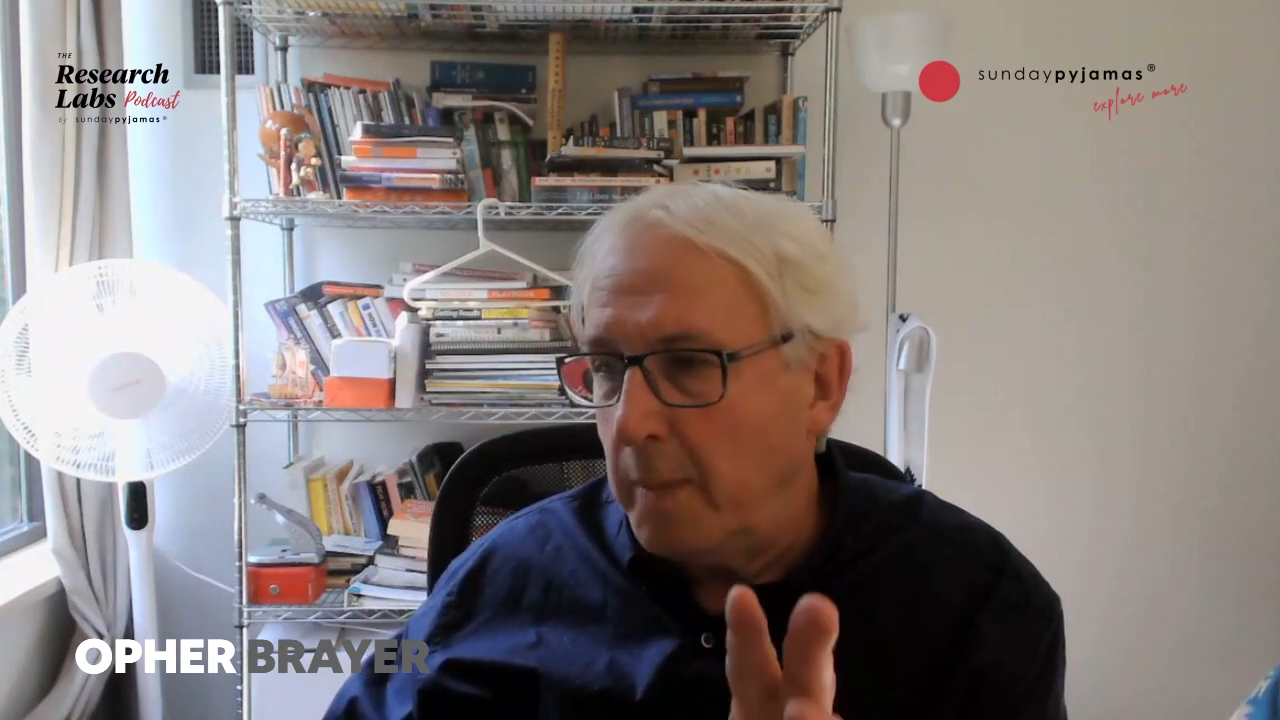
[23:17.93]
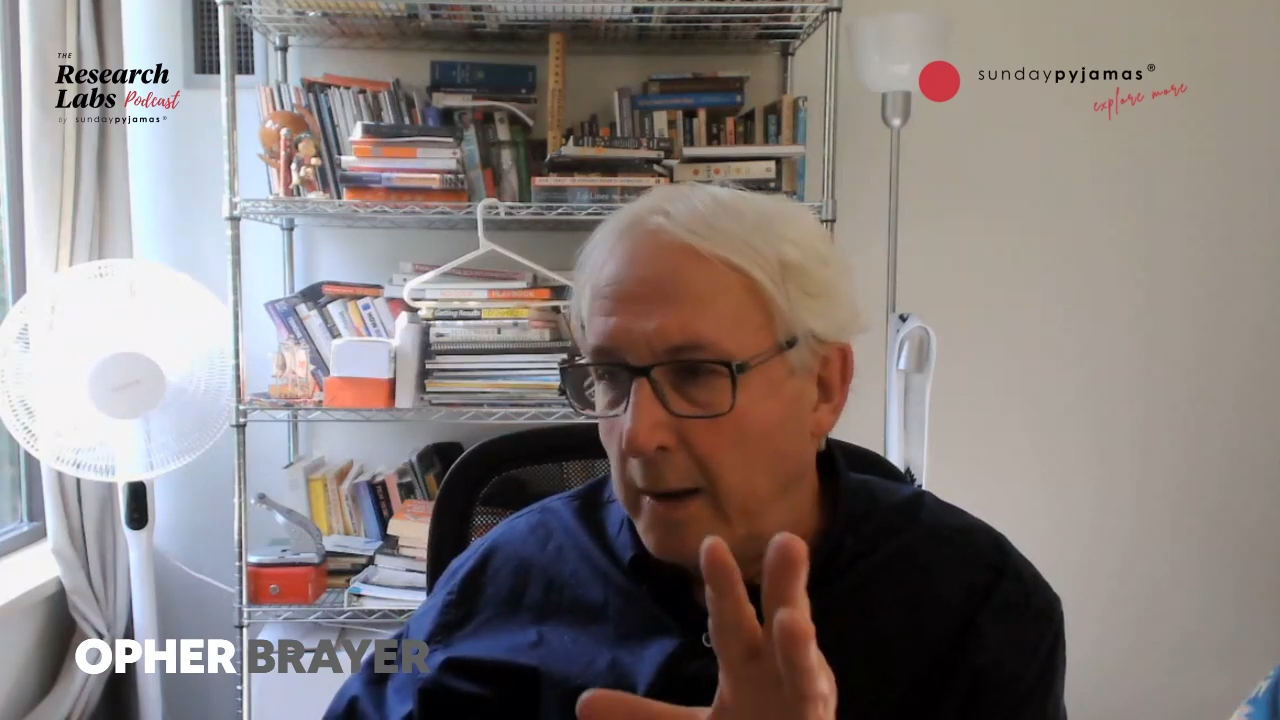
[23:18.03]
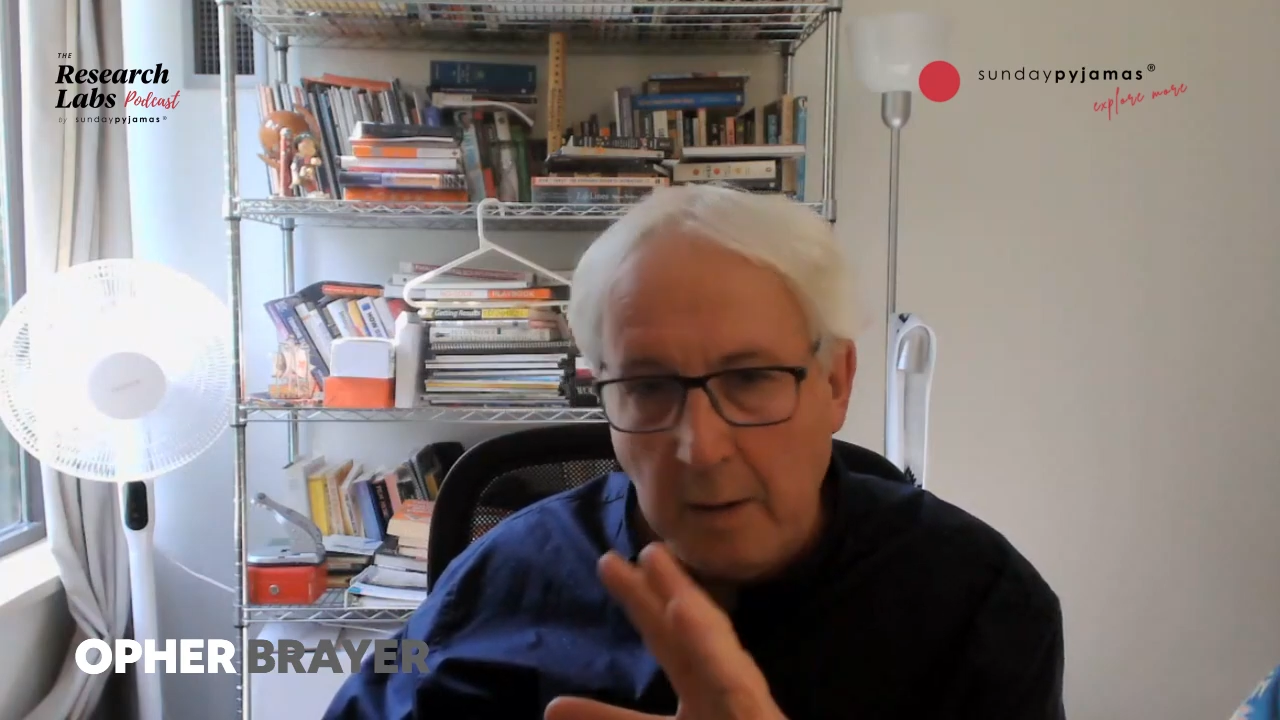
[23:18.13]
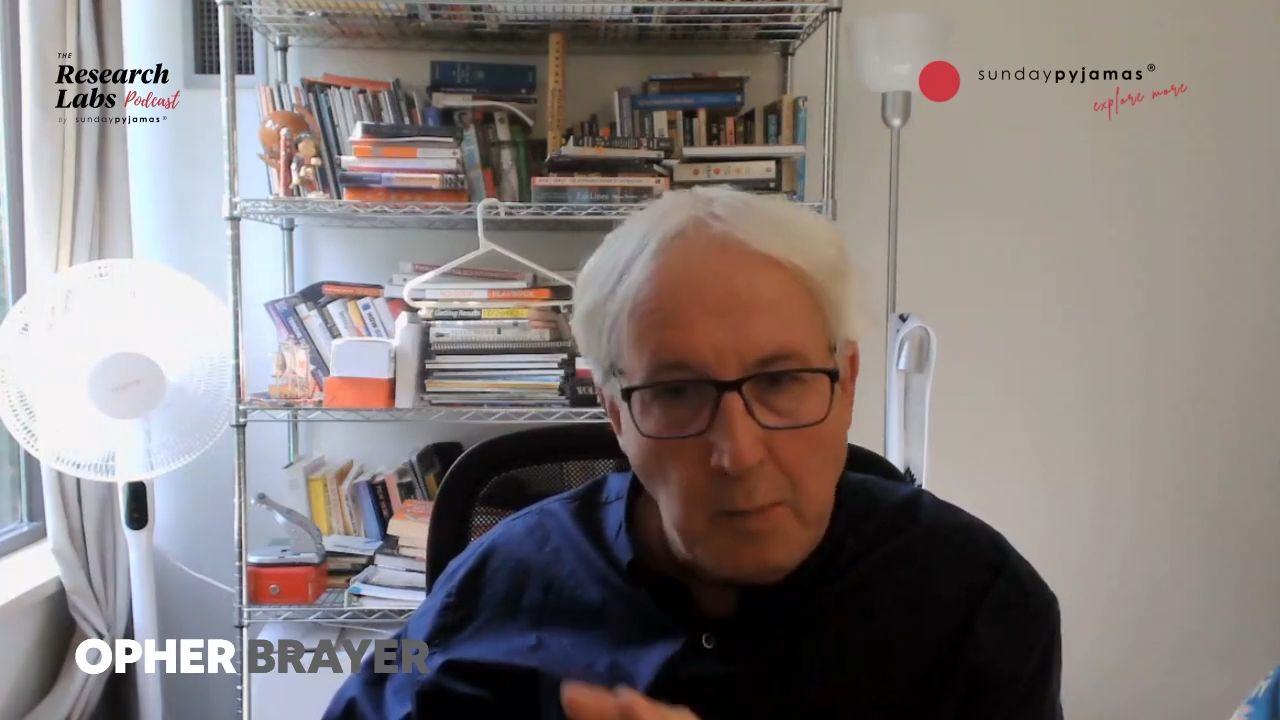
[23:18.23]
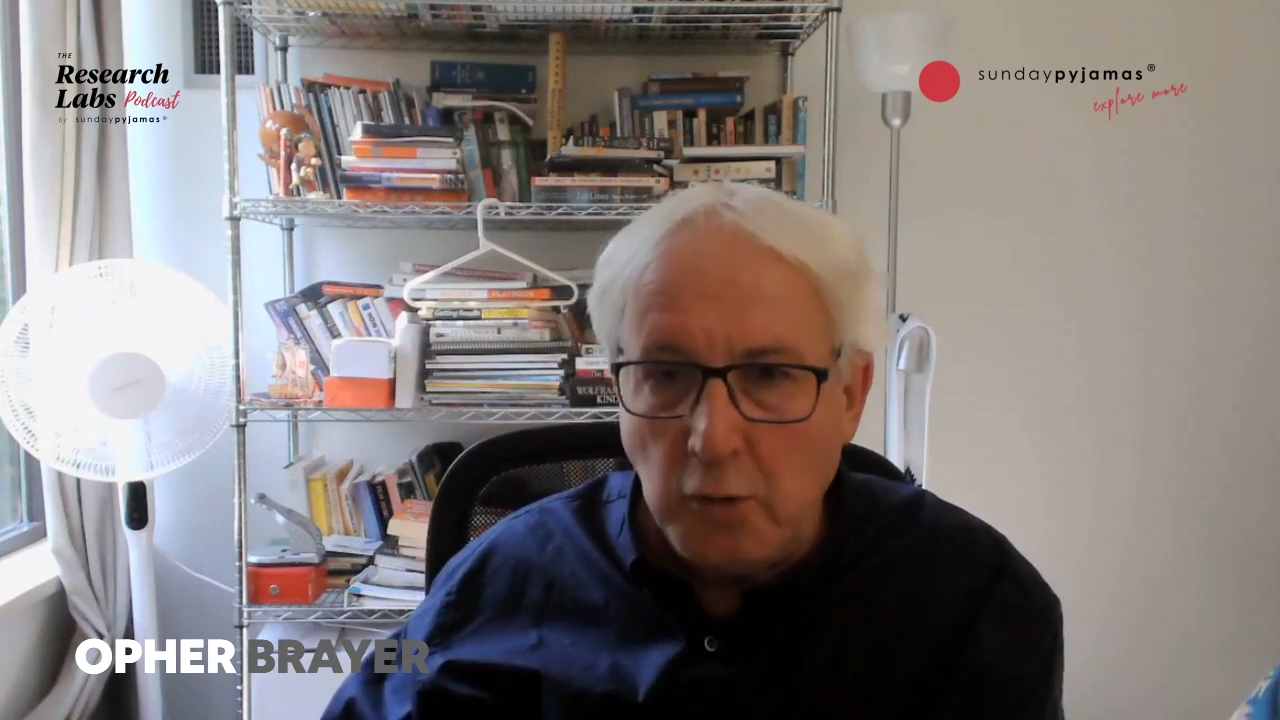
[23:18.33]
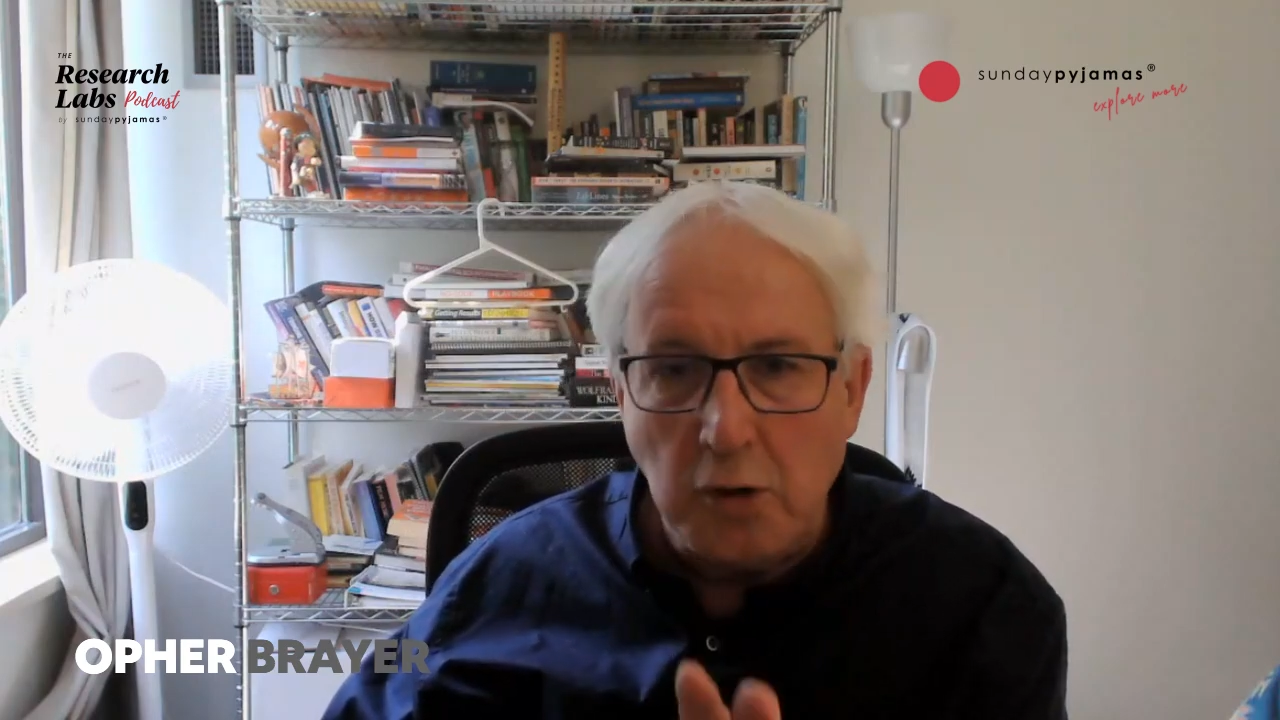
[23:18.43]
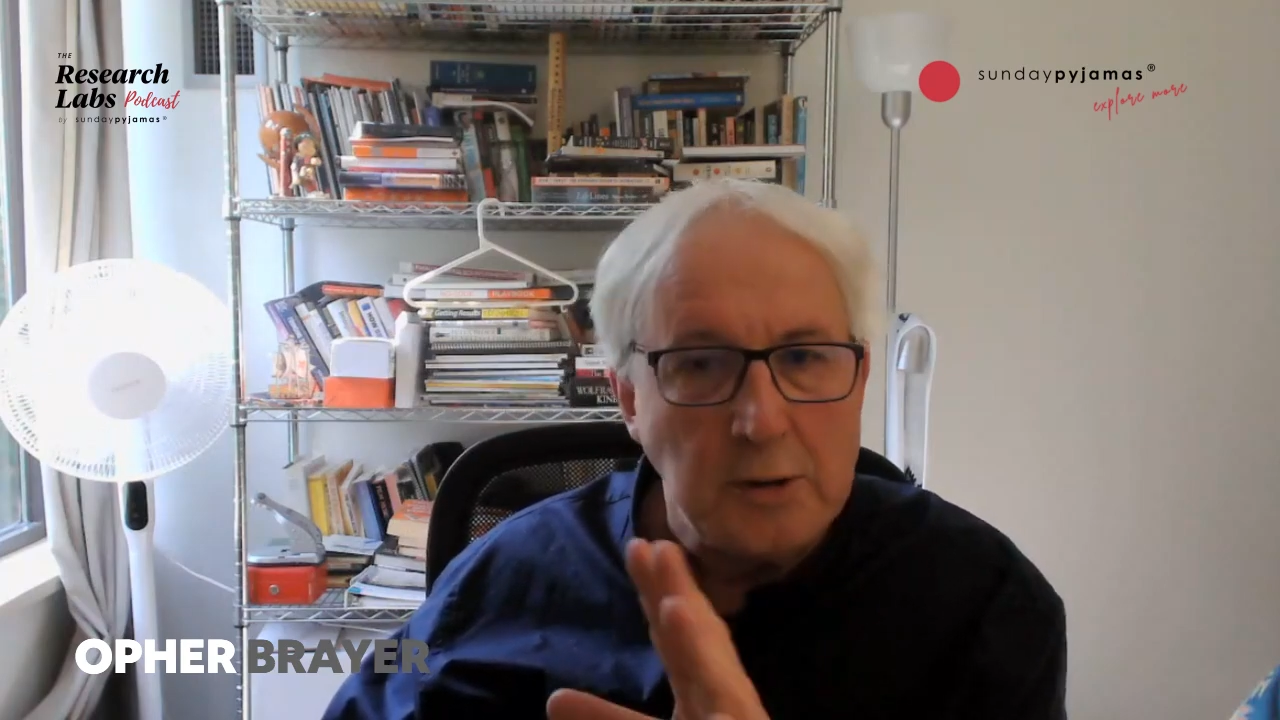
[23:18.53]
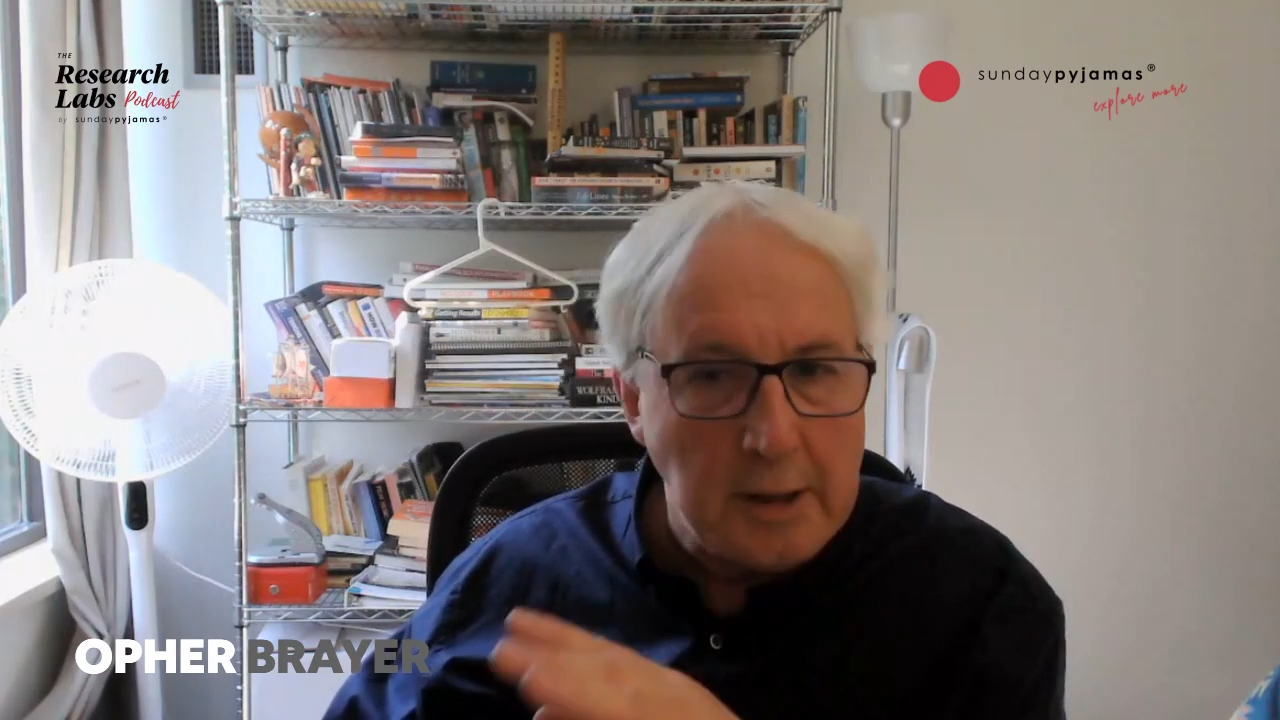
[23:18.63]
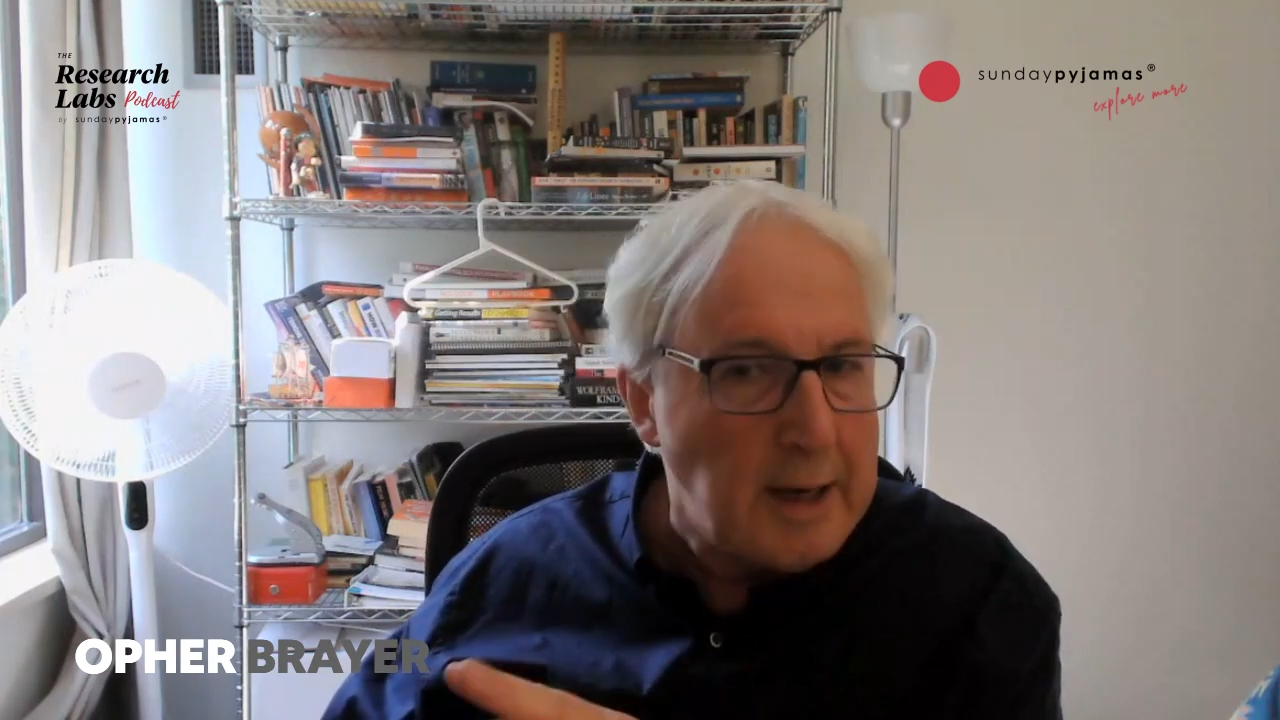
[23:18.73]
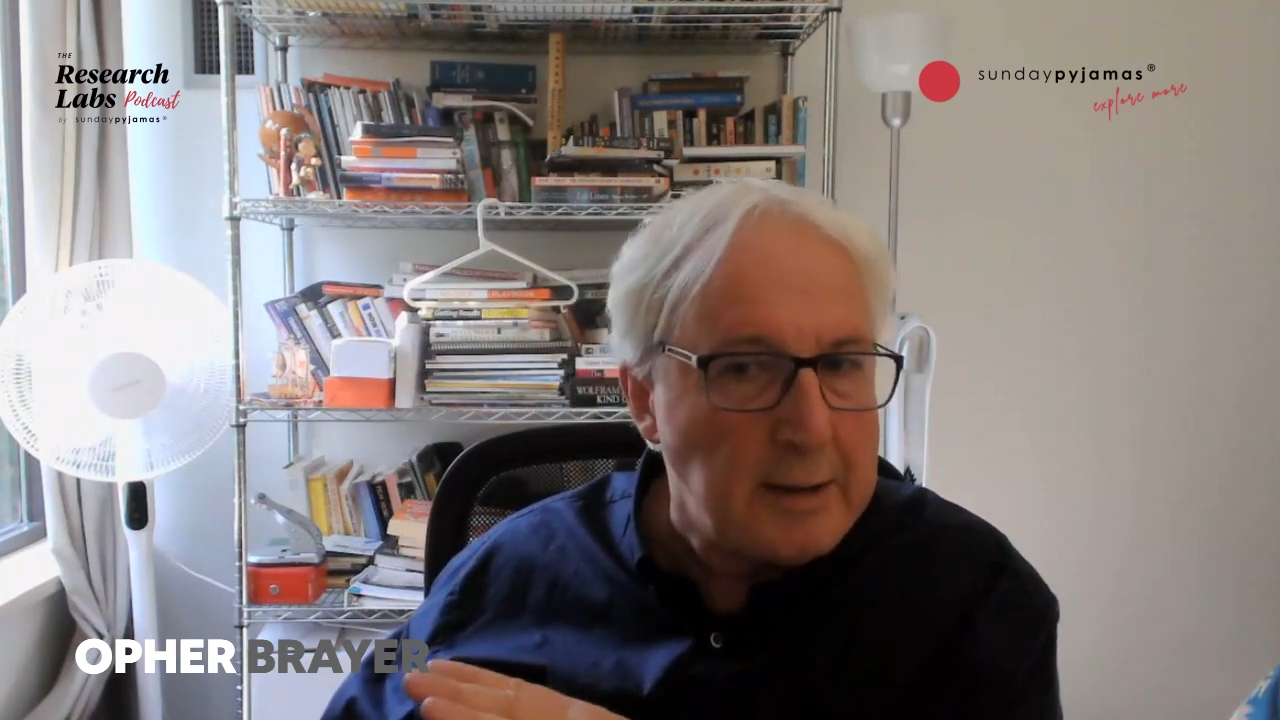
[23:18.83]
about
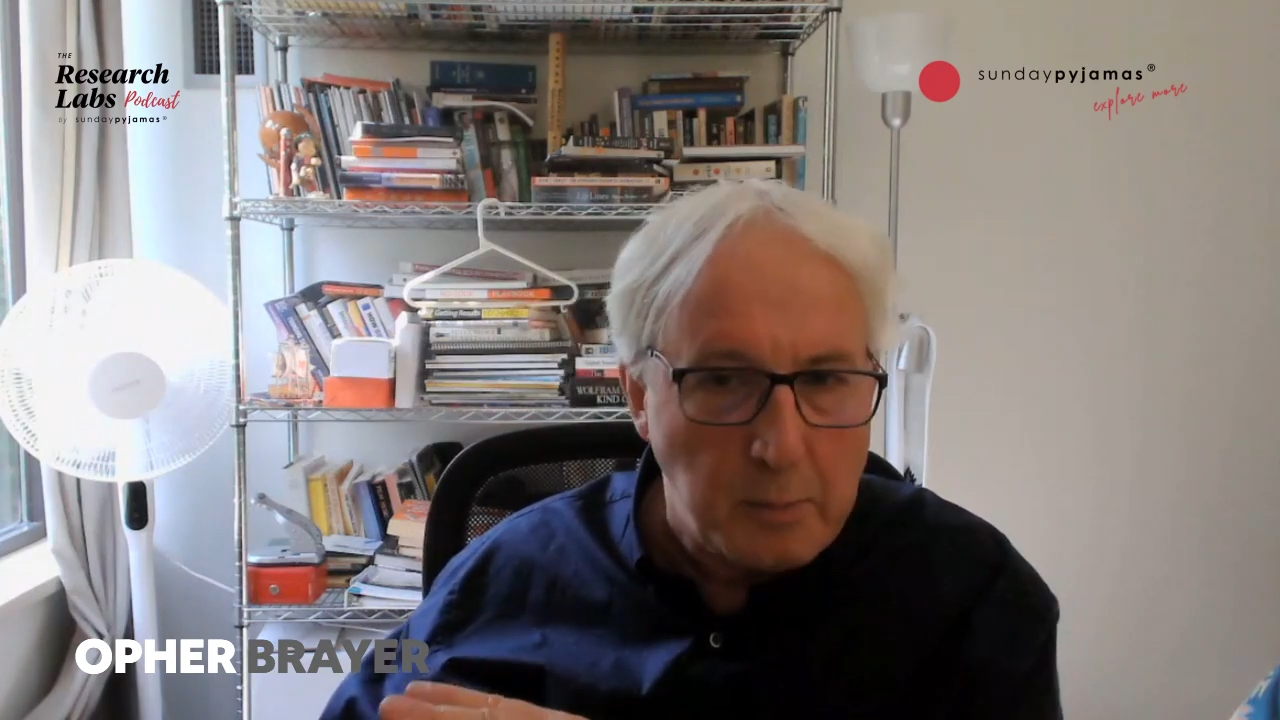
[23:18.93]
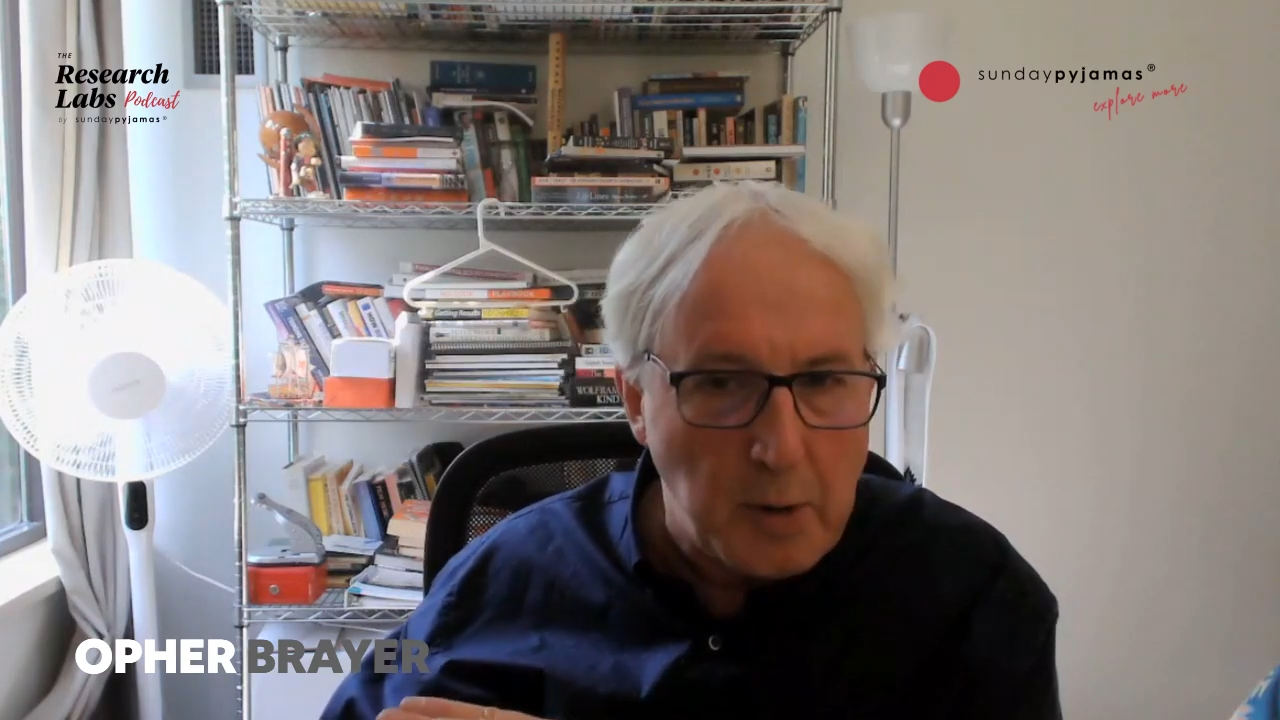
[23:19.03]
emotions and other